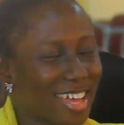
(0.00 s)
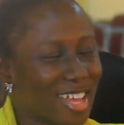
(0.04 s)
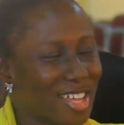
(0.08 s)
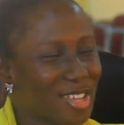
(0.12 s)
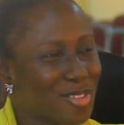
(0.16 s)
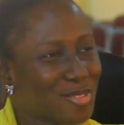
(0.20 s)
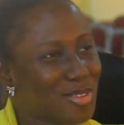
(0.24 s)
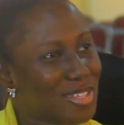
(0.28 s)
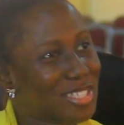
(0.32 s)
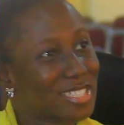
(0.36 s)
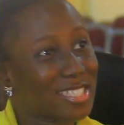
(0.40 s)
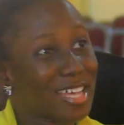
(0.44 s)

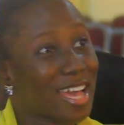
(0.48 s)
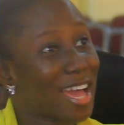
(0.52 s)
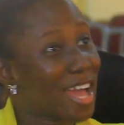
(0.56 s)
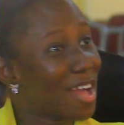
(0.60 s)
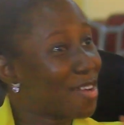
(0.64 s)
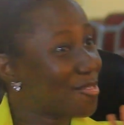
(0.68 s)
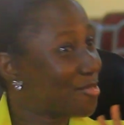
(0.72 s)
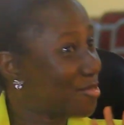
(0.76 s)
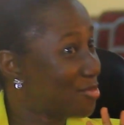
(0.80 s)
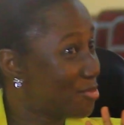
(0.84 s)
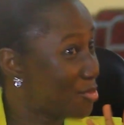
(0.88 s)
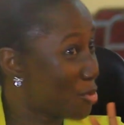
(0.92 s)
and you were to
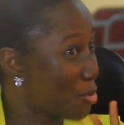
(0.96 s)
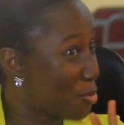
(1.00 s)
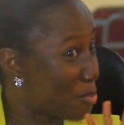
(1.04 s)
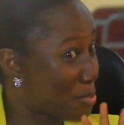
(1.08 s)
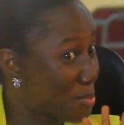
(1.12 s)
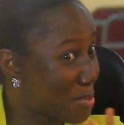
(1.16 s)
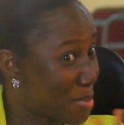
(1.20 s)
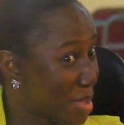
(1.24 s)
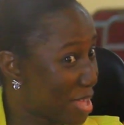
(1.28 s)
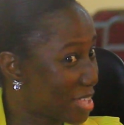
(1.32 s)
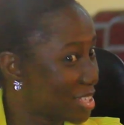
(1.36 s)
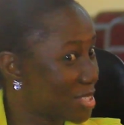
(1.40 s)
have
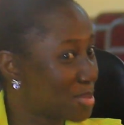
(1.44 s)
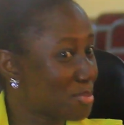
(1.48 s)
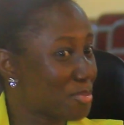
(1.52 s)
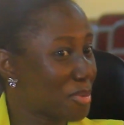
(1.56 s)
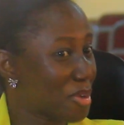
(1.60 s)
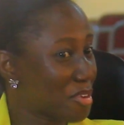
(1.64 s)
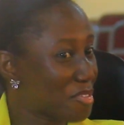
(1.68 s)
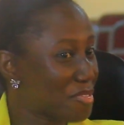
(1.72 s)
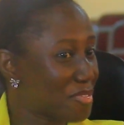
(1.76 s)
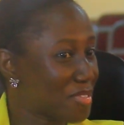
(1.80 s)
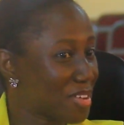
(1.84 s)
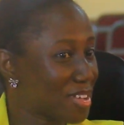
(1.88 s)
your
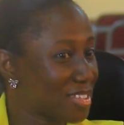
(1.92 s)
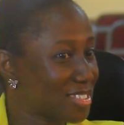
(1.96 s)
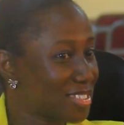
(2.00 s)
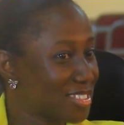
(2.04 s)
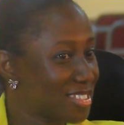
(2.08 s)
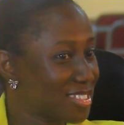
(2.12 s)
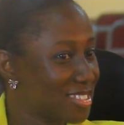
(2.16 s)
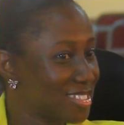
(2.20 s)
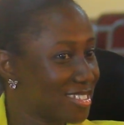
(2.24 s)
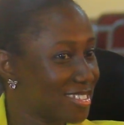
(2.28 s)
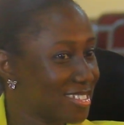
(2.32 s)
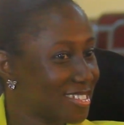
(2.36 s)
best
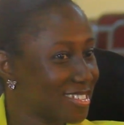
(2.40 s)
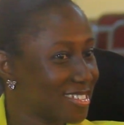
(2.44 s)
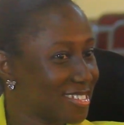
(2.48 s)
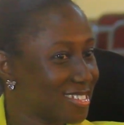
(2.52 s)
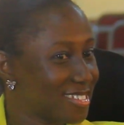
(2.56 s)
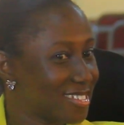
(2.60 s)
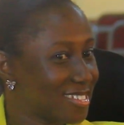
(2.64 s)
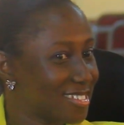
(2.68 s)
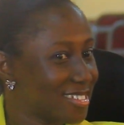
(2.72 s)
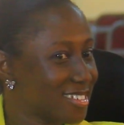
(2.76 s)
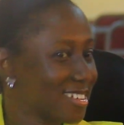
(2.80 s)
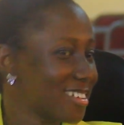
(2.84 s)
breakfast,
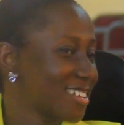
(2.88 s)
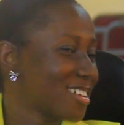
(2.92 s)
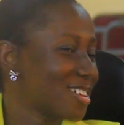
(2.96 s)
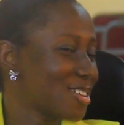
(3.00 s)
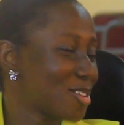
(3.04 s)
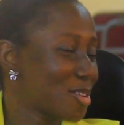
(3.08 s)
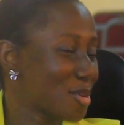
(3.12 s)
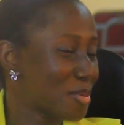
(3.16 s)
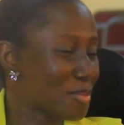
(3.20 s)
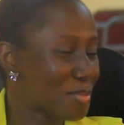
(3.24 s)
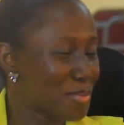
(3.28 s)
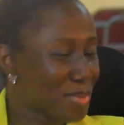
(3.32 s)

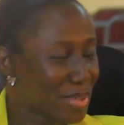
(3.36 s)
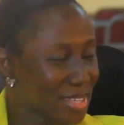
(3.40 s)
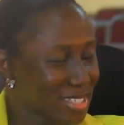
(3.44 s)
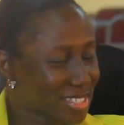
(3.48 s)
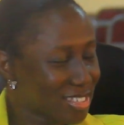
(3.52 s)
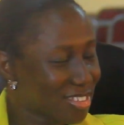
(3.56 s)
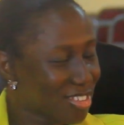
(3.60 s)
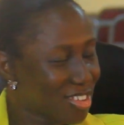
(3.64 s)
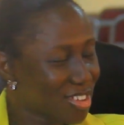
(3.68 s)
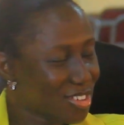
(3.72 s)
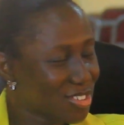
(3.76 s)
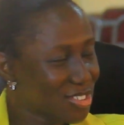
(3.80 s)
your
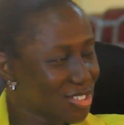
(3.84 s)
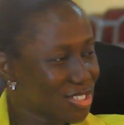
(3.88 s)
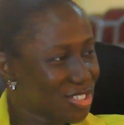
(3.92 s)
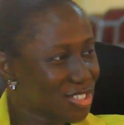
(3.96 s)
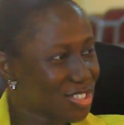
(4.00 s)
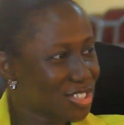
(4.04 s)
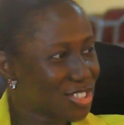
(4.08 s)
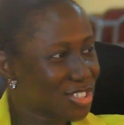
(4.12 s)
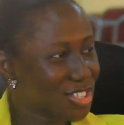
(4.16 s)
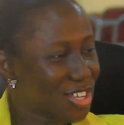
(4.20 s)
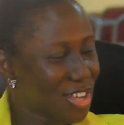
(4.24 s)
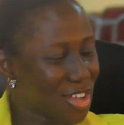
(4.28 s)
best
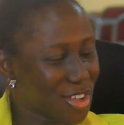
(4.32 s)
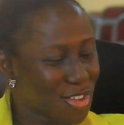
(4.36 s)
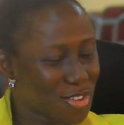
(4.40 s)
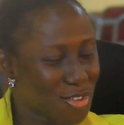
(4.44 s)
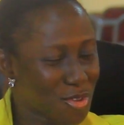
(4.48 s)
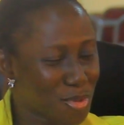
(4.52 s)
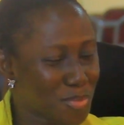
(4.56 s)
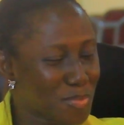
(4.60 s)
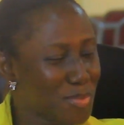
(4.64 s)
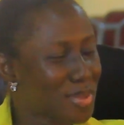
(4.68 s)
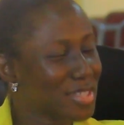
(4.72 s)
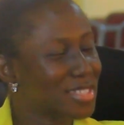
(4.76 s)
lunch,
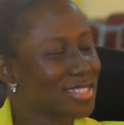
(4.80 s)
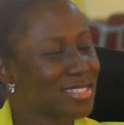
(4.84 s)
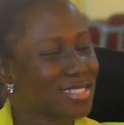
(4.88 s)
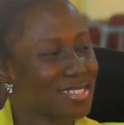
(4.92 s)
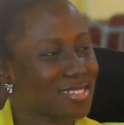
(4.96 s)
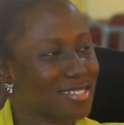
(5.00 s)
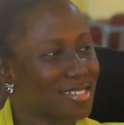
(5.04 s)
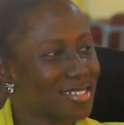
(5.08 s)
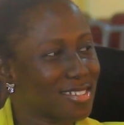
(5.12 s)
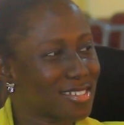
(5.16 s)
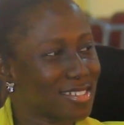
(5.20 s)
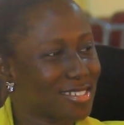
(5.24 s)
and your
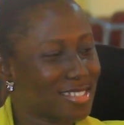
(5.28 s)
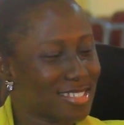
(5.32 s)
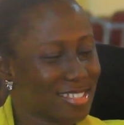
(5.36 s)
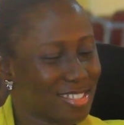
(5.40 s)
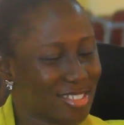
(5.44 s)
best dinner